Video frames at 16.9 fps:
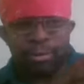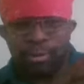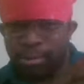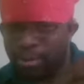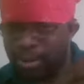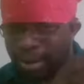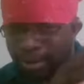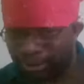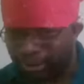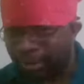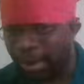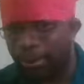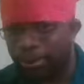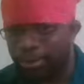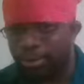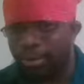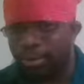
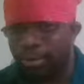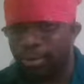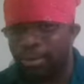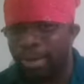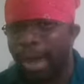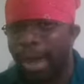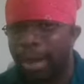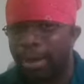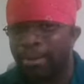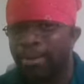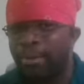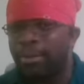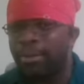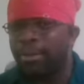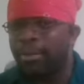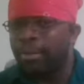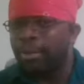accept that
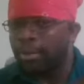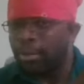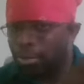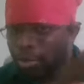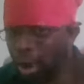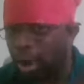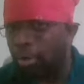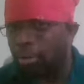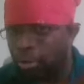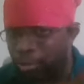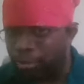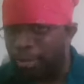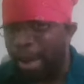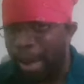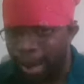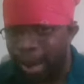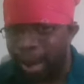colored
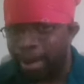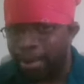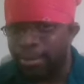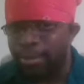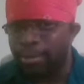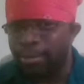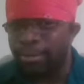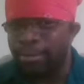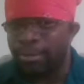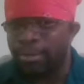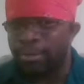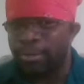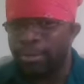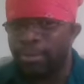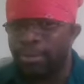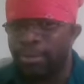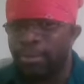man
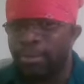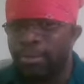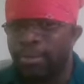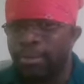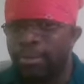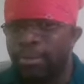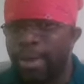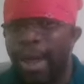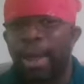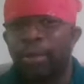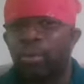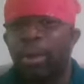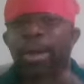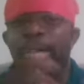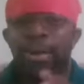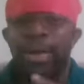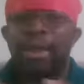as
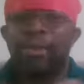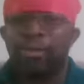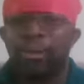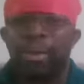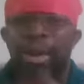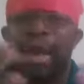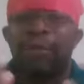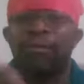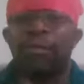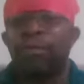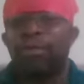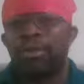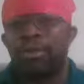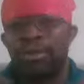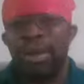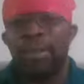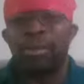readily as the Black folks
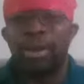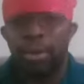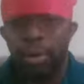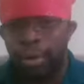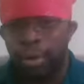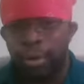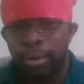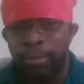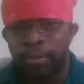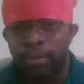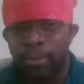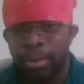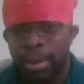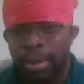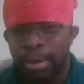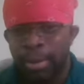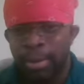accepted her.
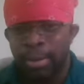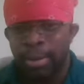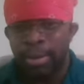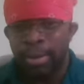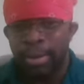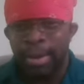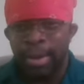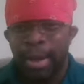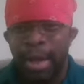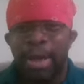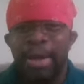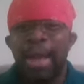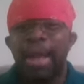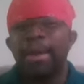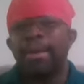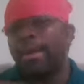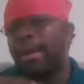And
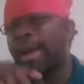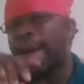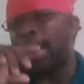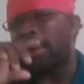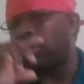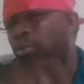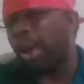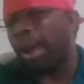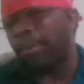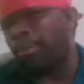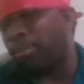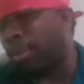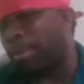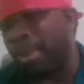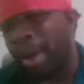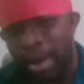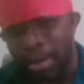then I dropped the
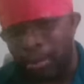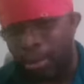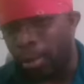bomb on